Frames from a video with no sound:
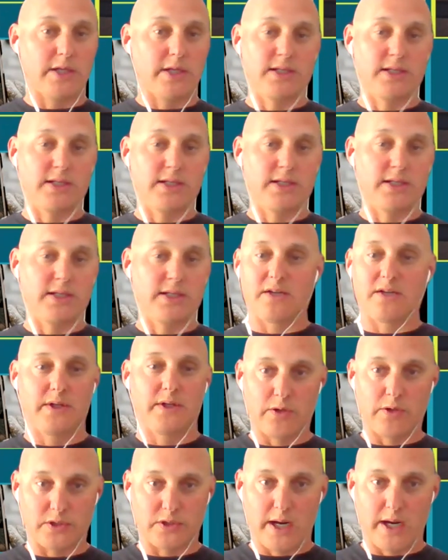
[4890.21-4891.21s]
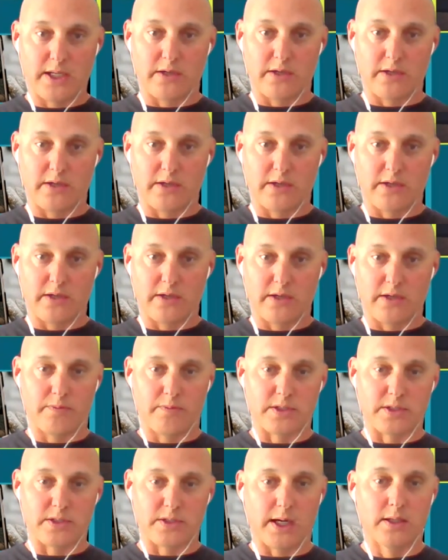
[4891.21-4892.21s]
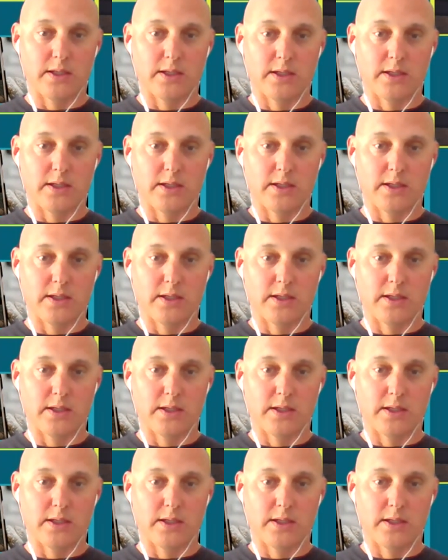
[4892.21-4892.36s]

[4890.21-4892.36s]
different than if they were just writing it for Mr. Blair.